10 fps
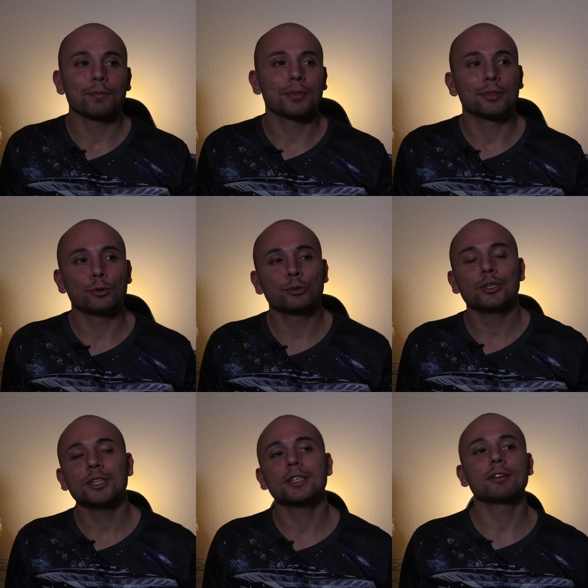there's
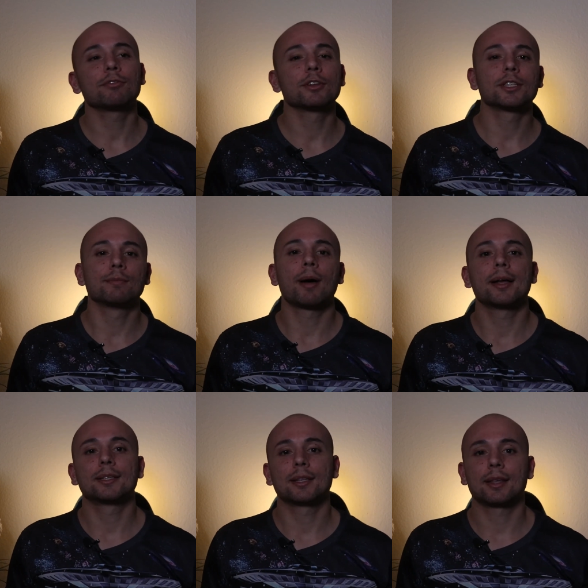just a difference in
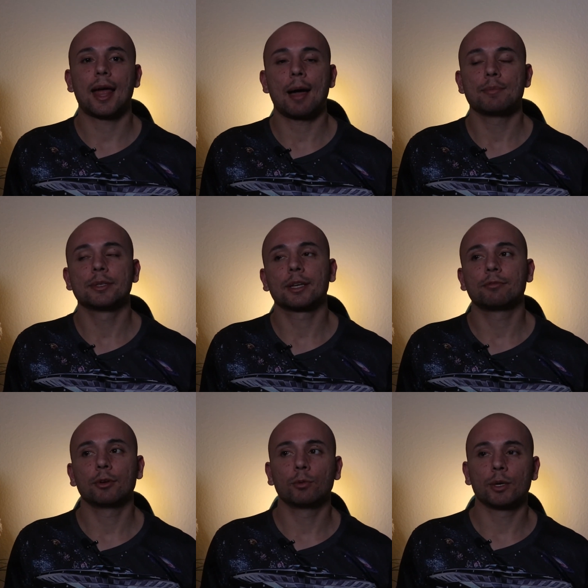mindset that happens, I
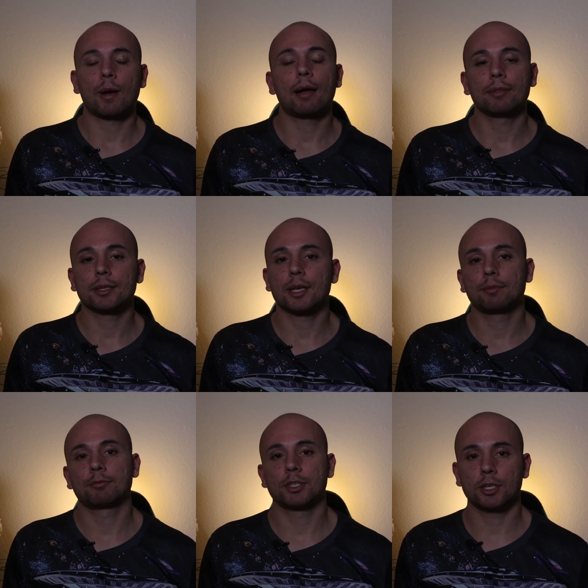feel, when you have that
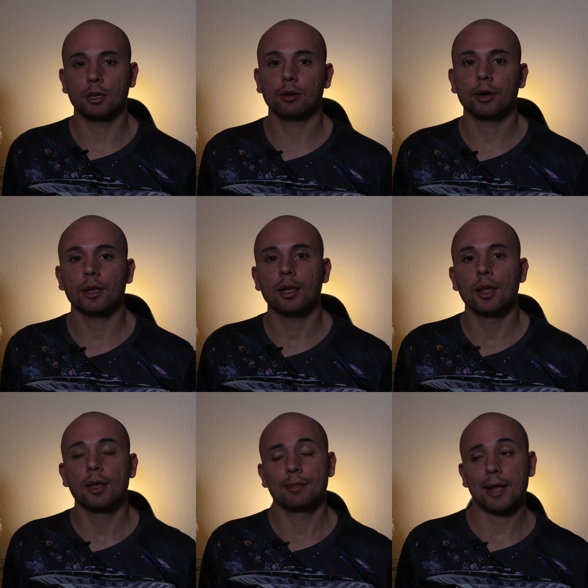type of security,
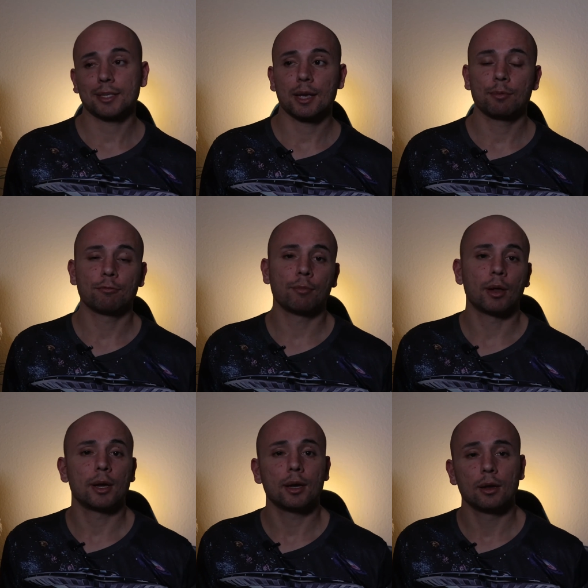that type of
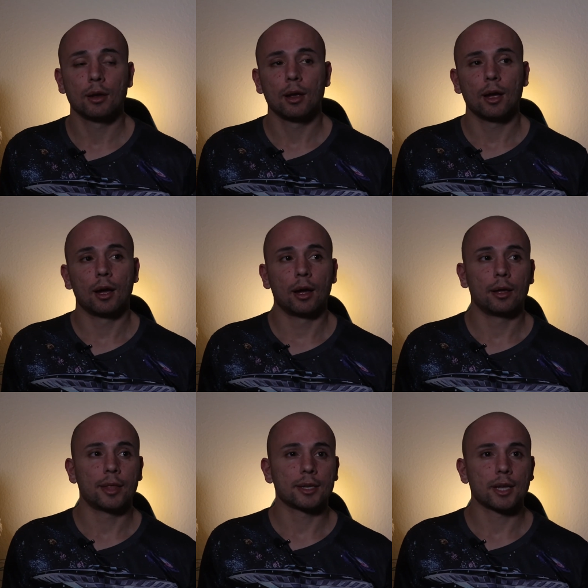money,
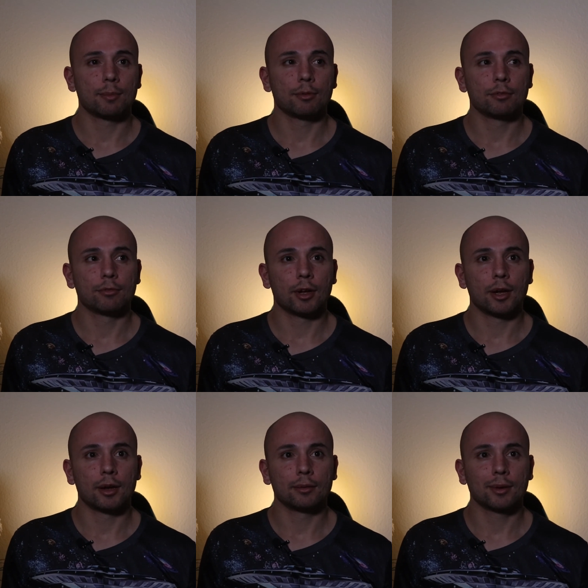and that type of
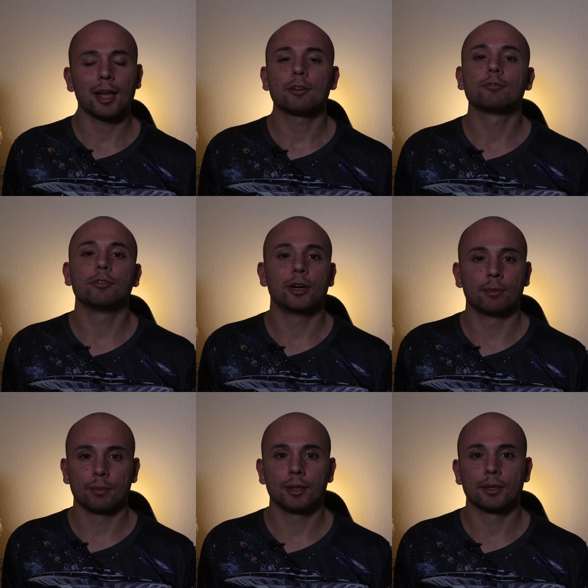kind of
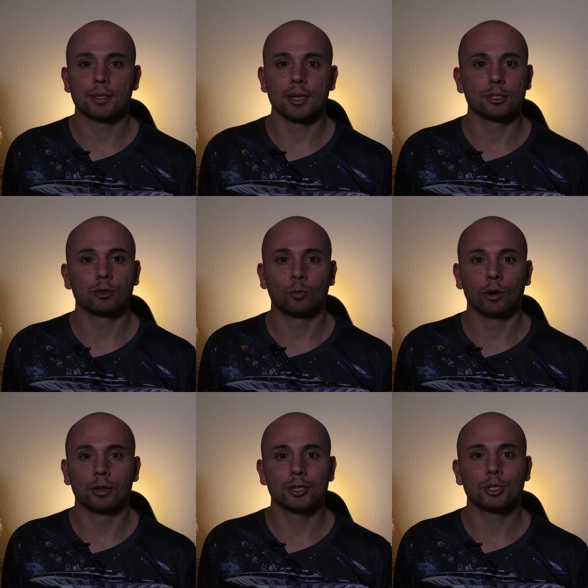freedom in the sense in the
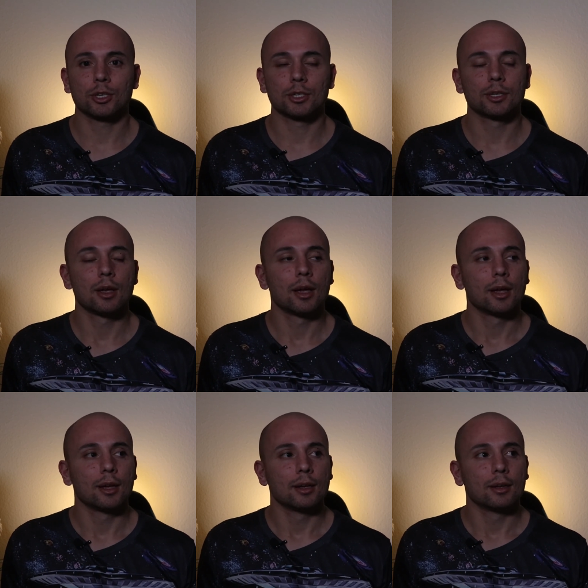world.
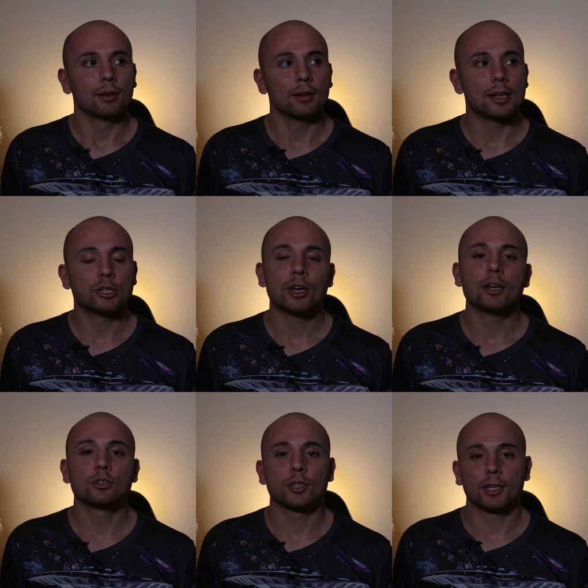it
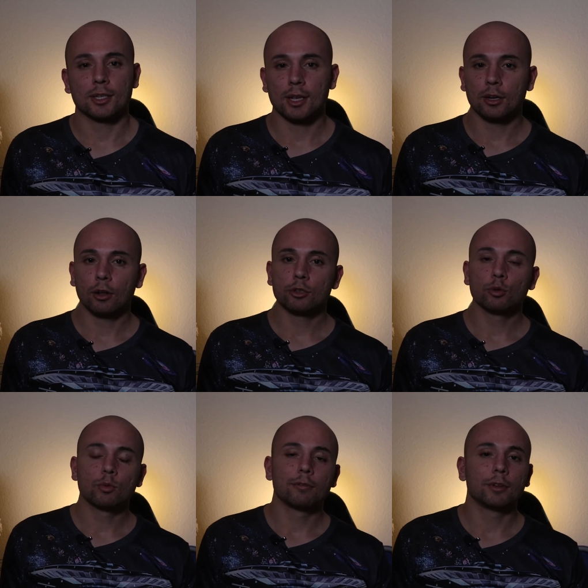changes things, and it
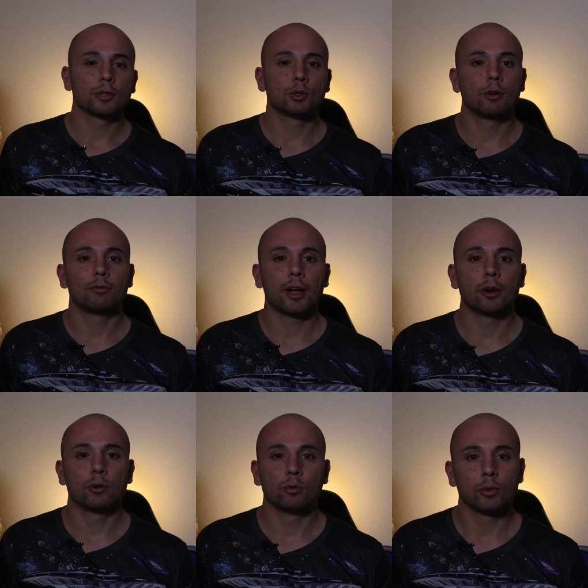also reveals who a
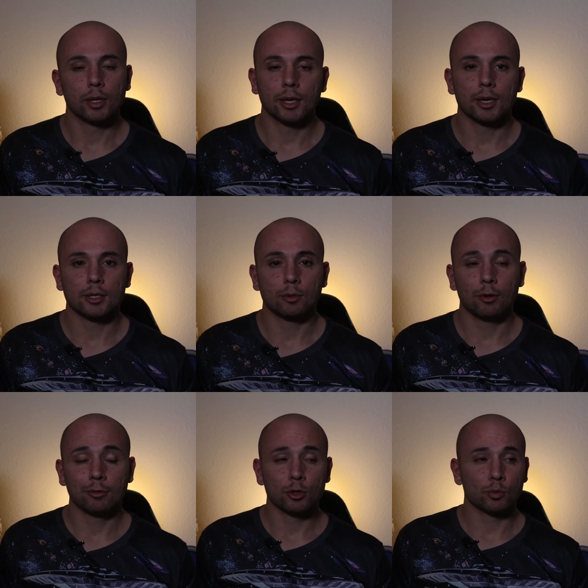fighter really is. It
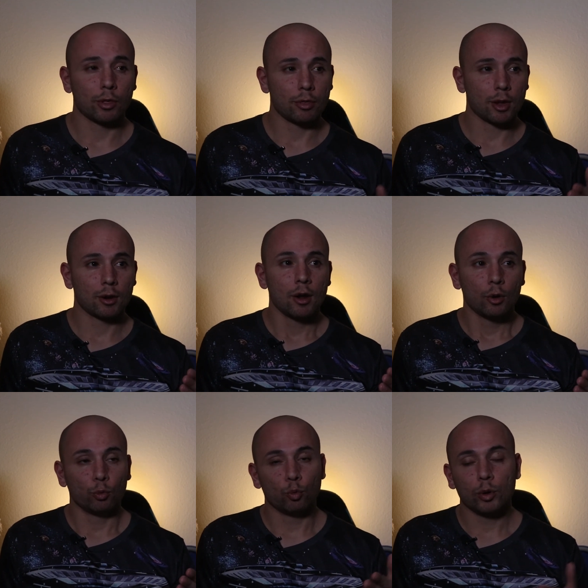reveals whether they
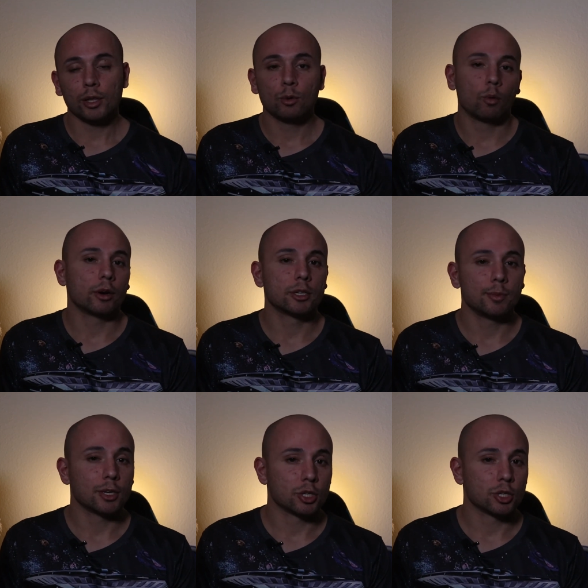really wanted to be a